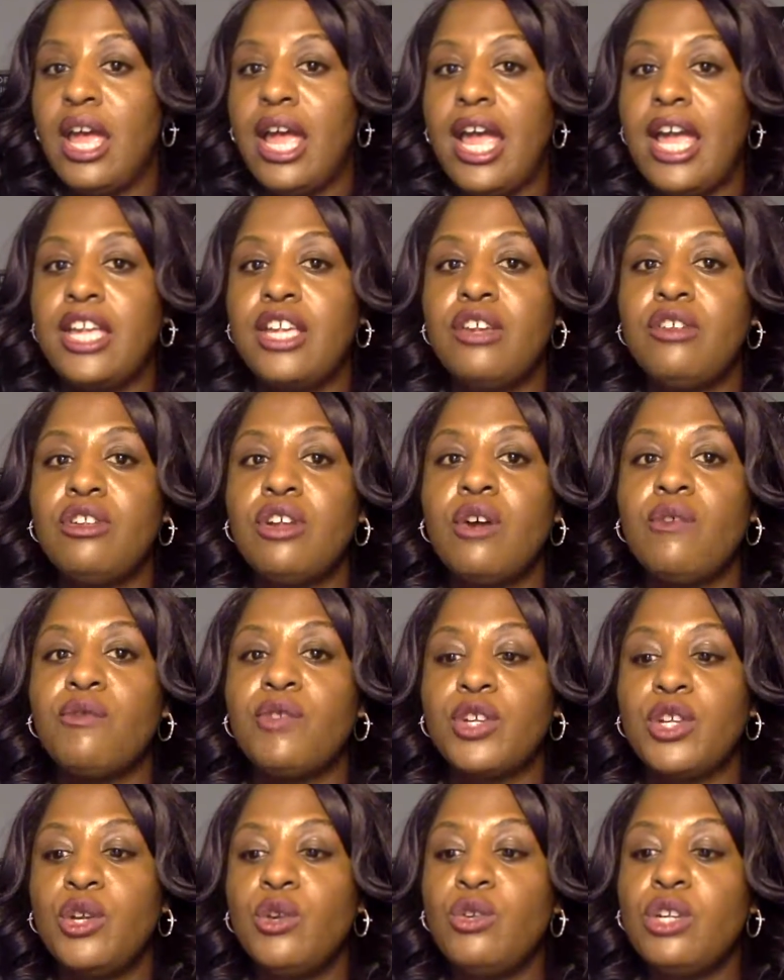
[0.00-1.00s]
And, you know,
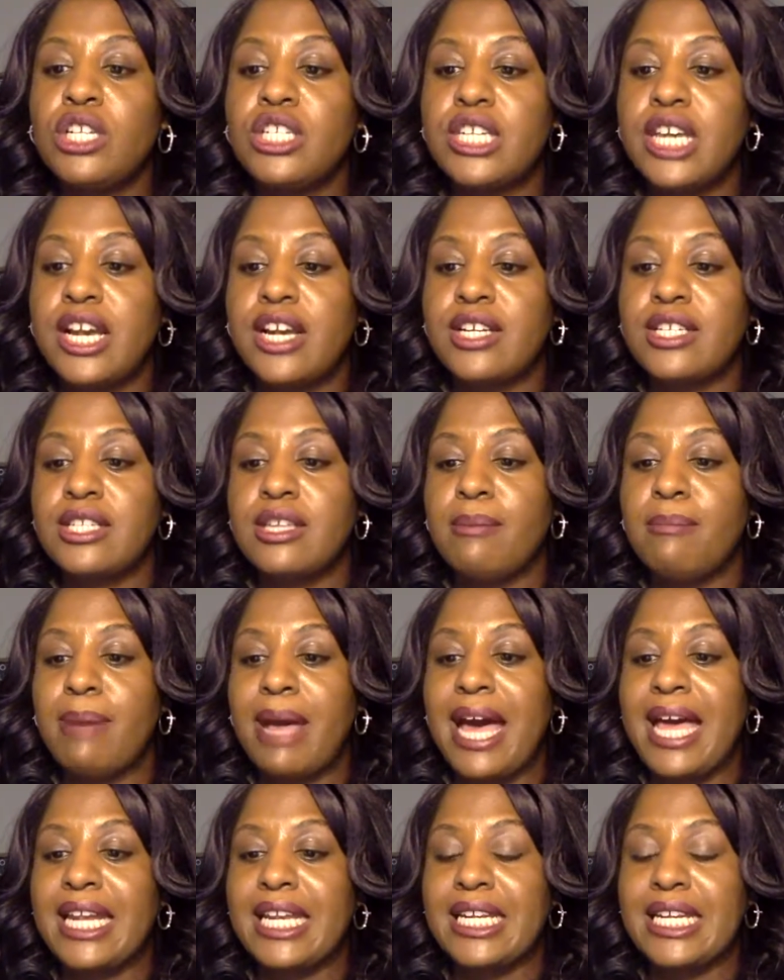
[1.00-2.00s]
for you to tear
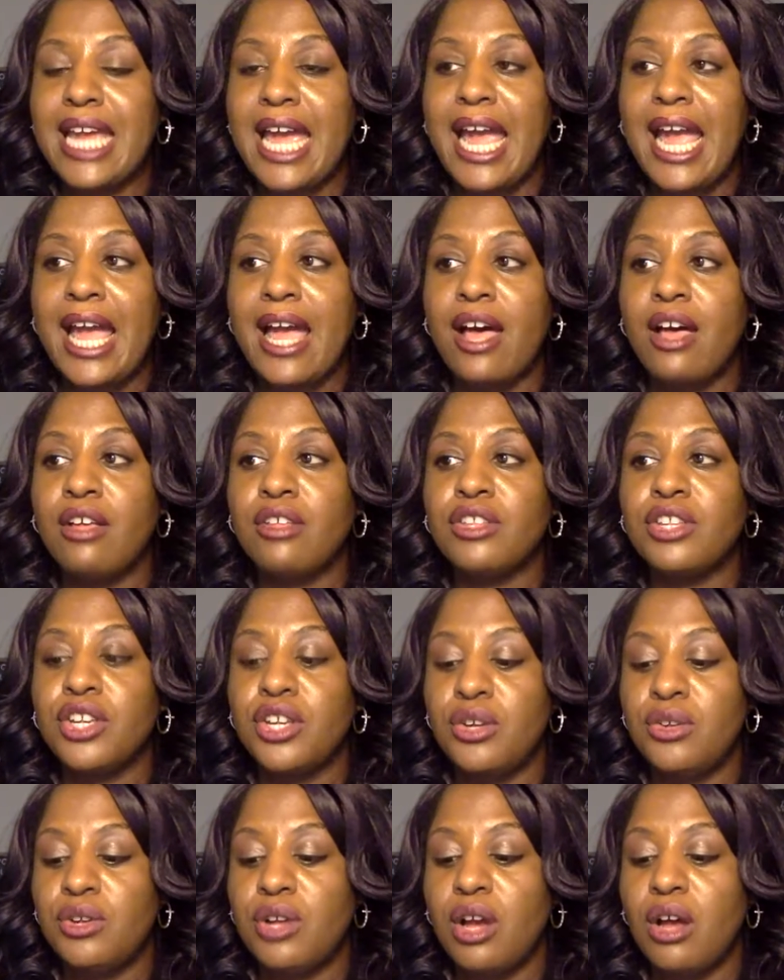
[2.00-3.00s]
somebody down,
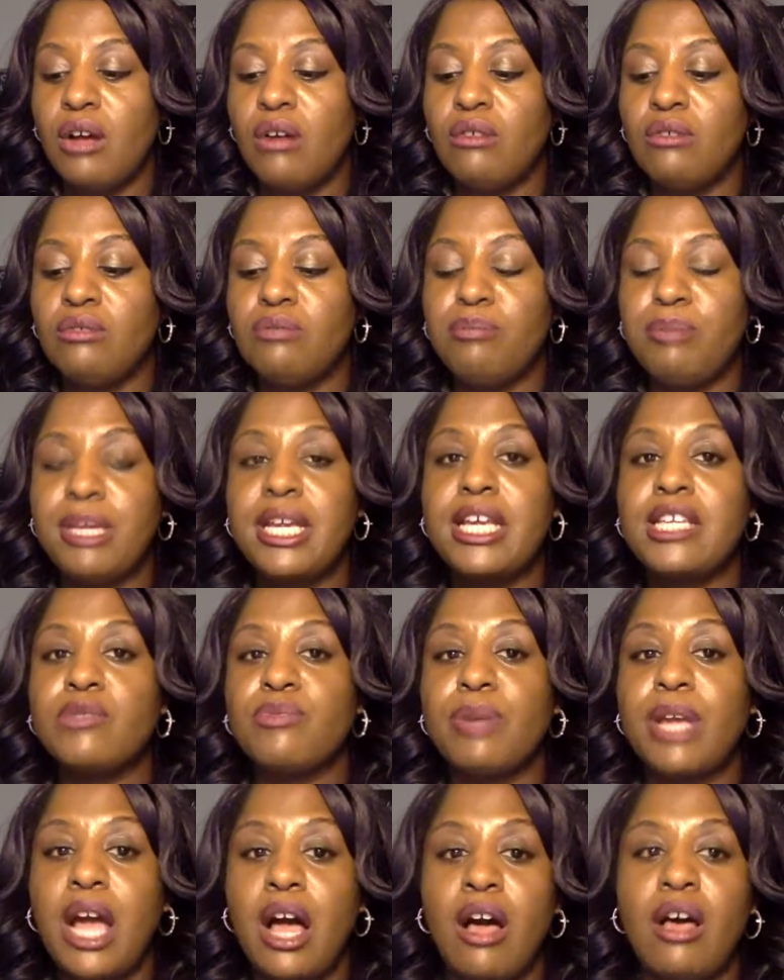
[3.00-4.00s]
you know, because
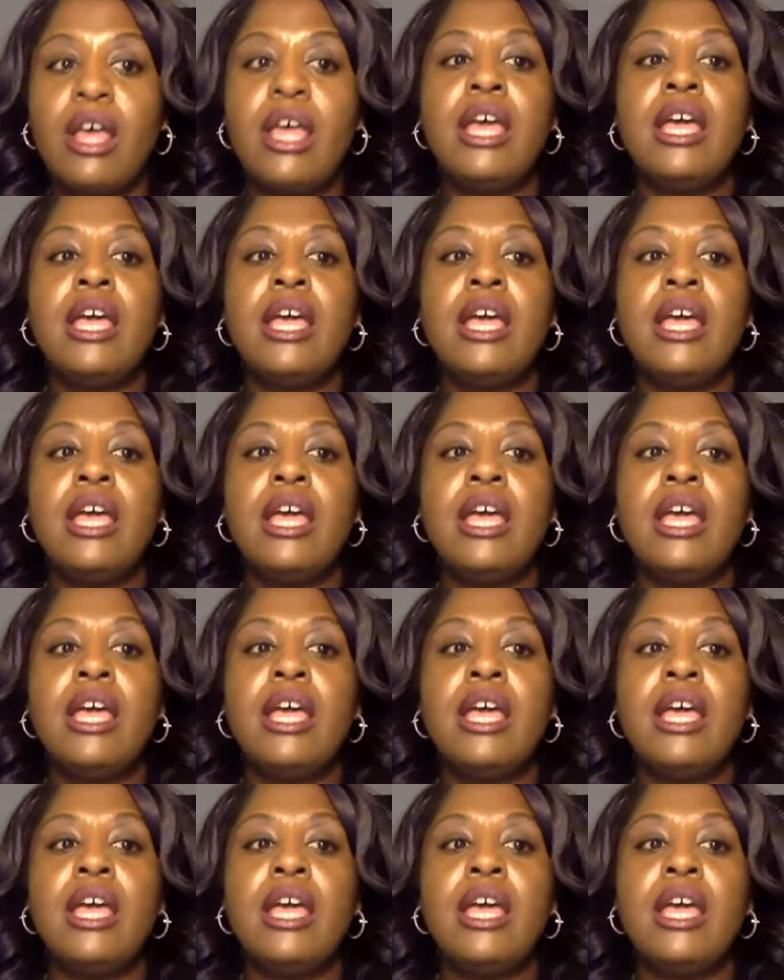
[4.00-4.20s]
we all,